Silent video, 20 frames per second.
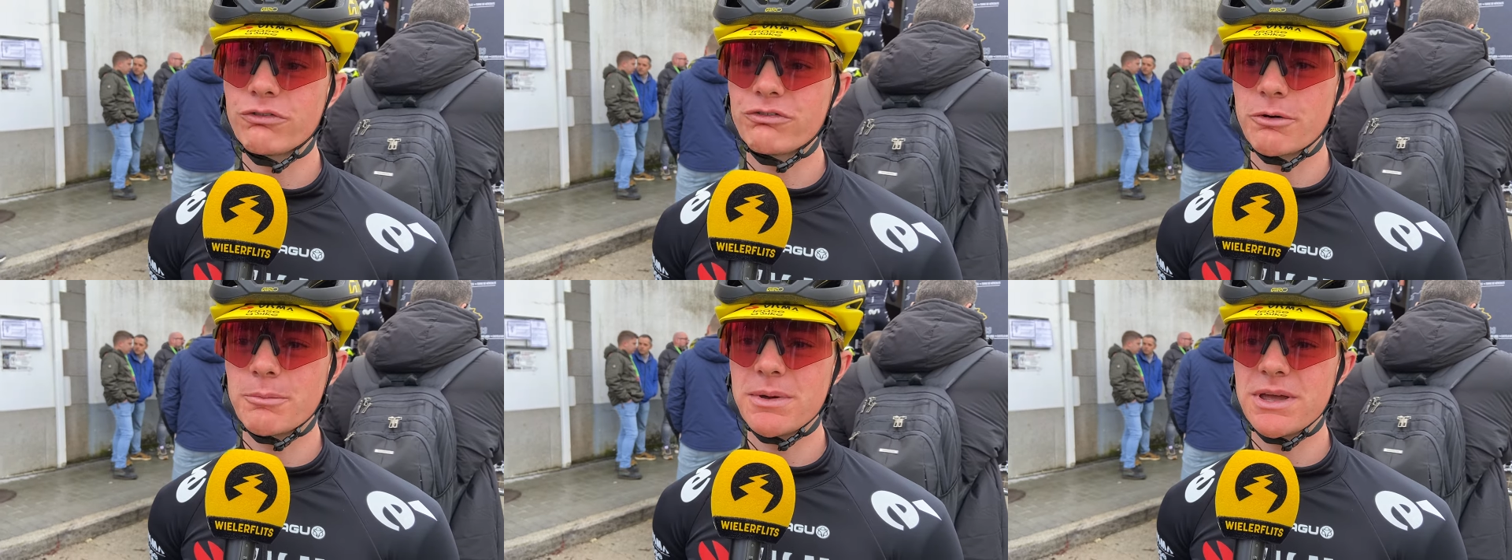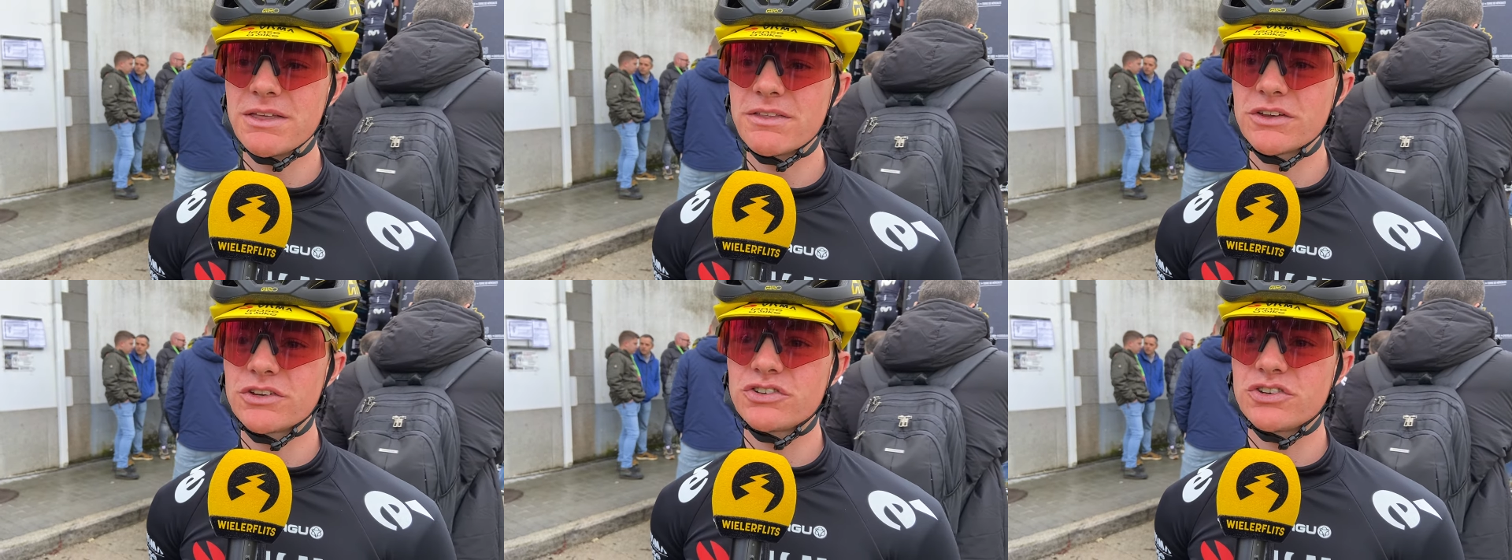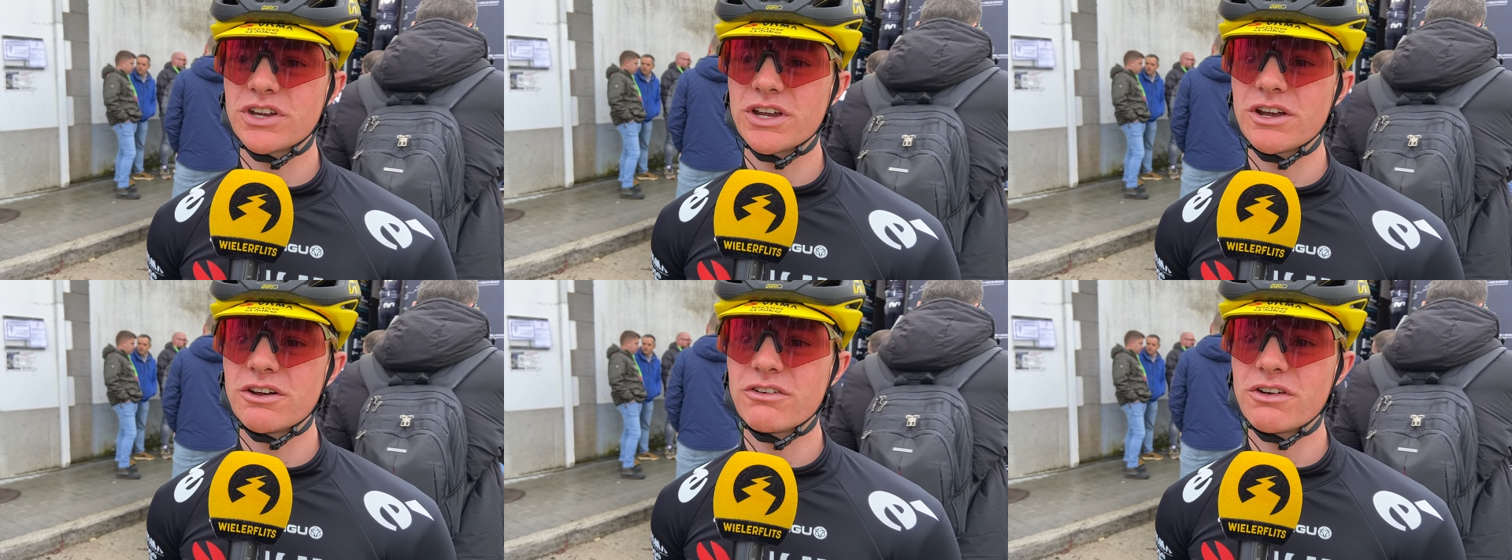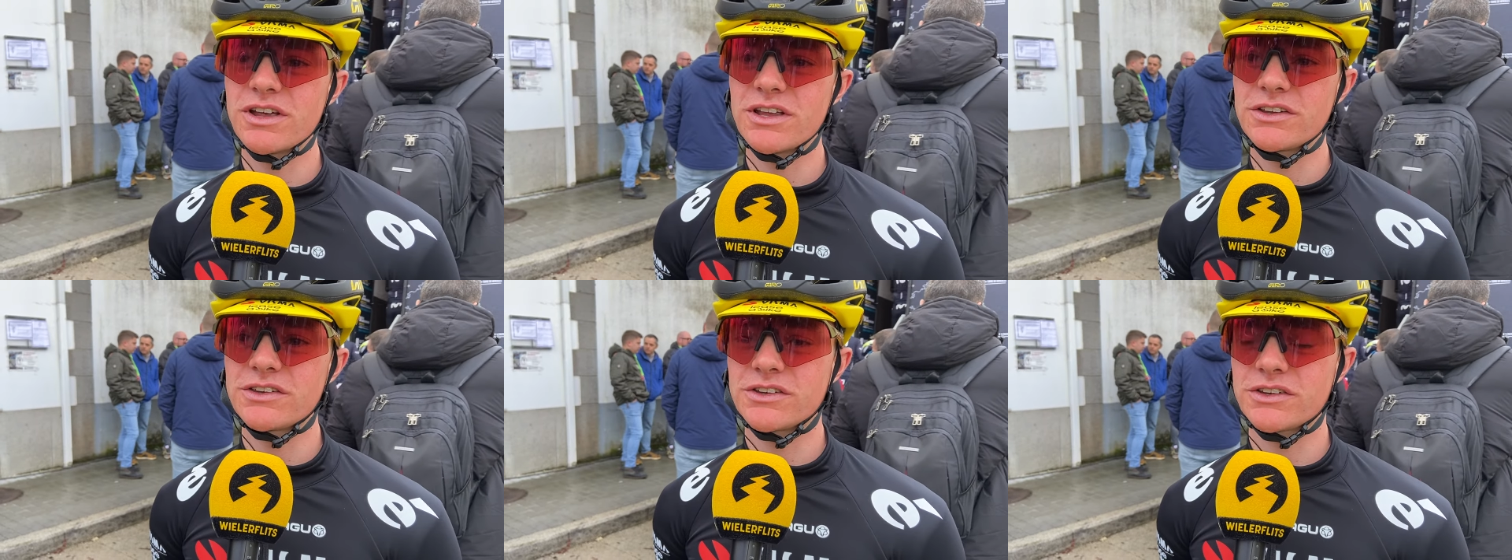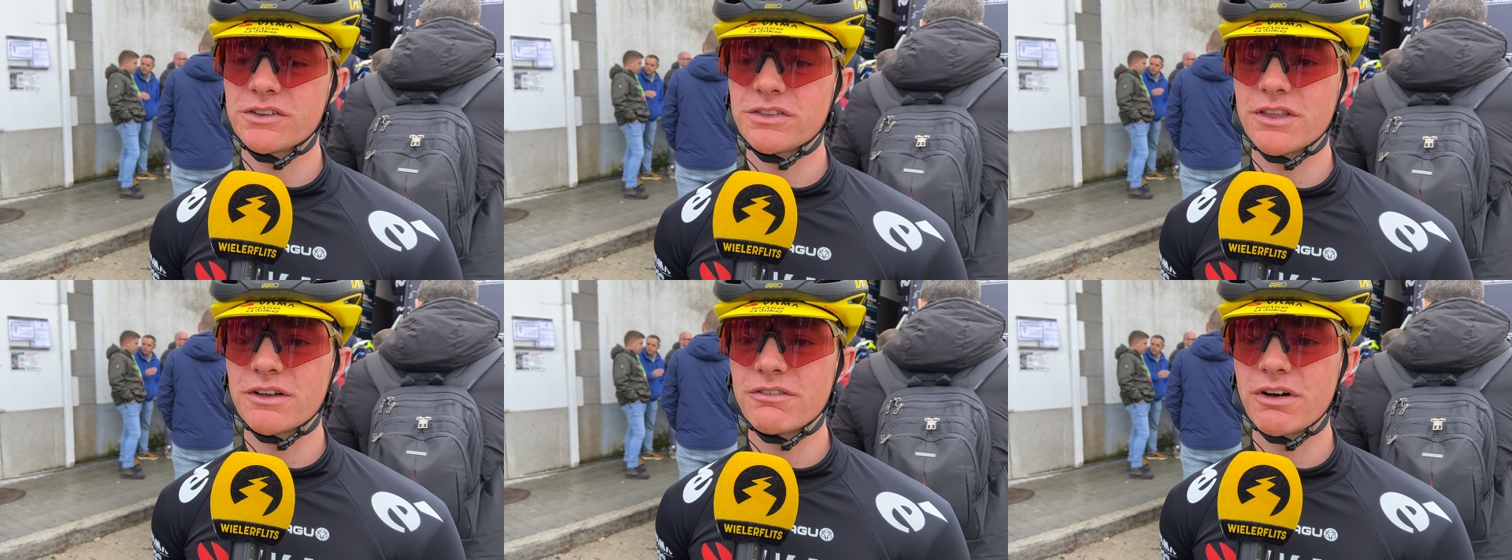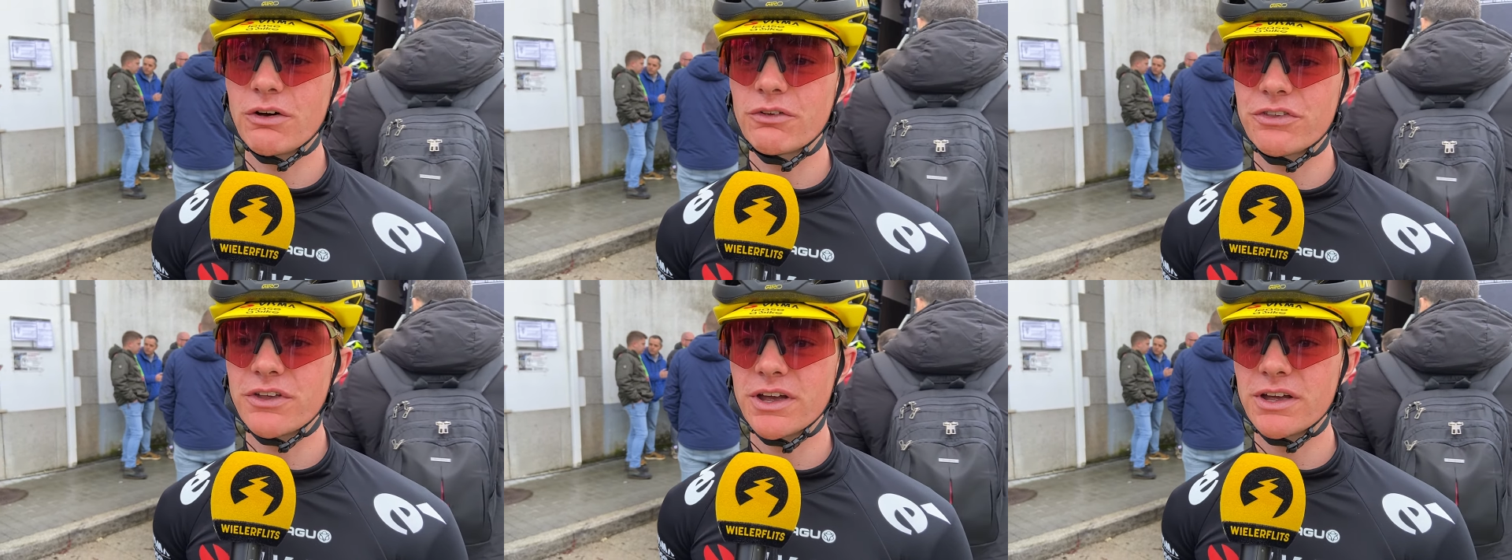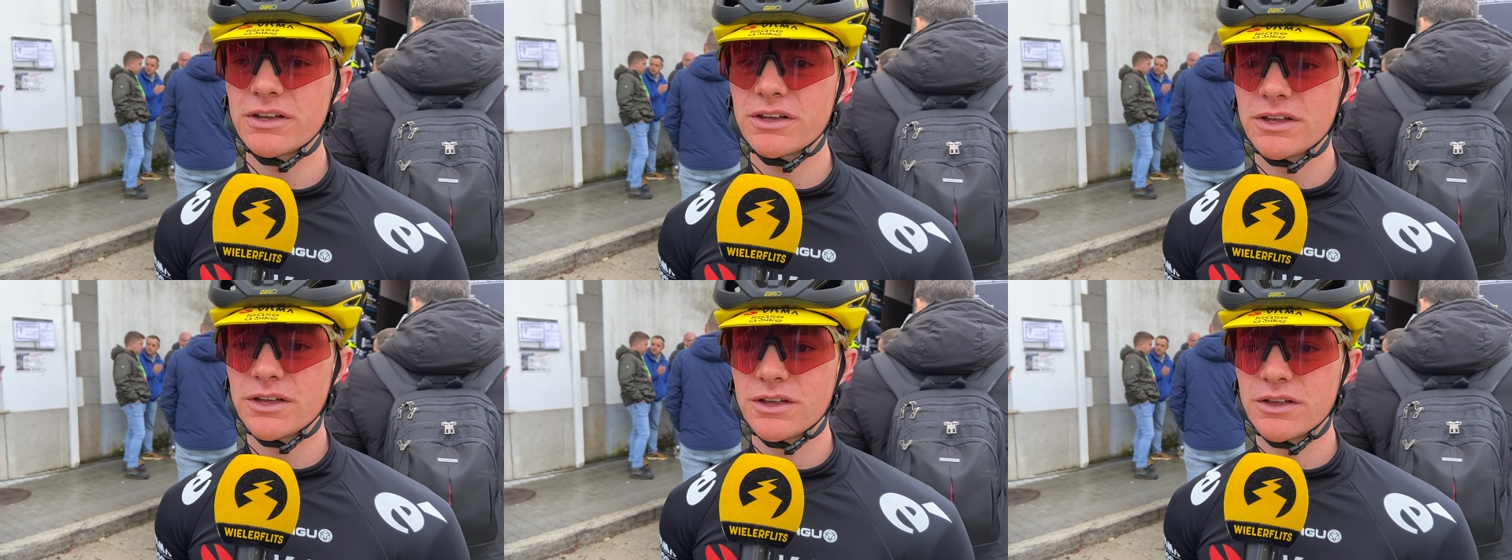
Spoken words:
for me this year is the Vuelta,